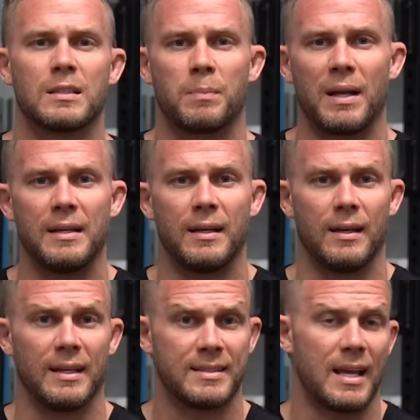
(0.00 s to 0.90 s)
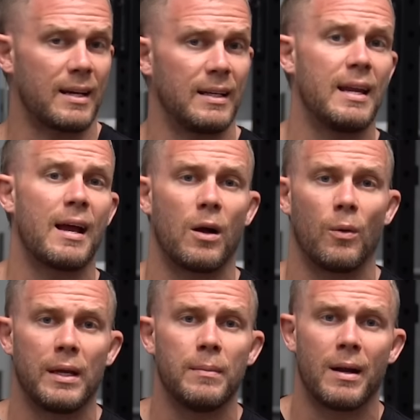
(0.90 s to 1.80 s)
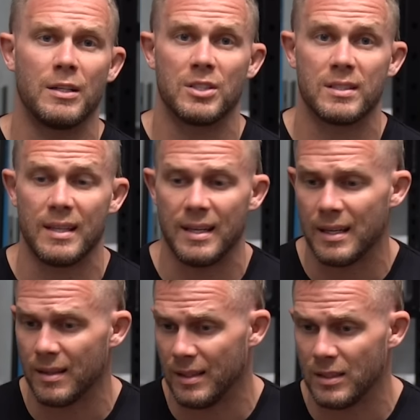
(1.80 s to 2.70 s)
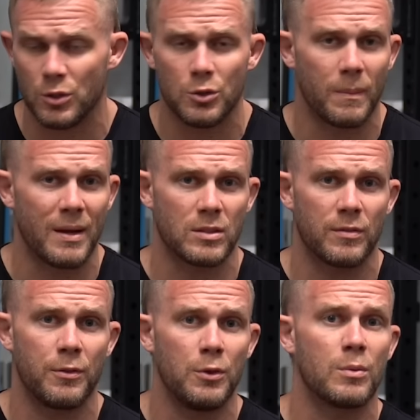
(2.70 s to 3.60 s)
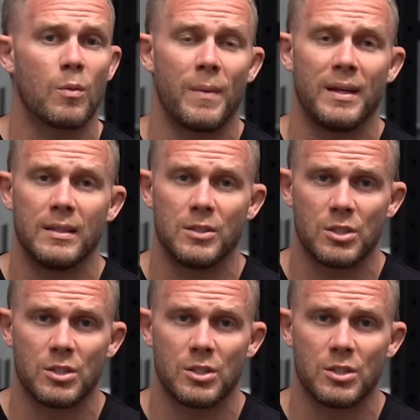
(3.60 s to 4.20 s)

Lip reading: explaining exactly how he manages to eat these huge amounts of food and remain in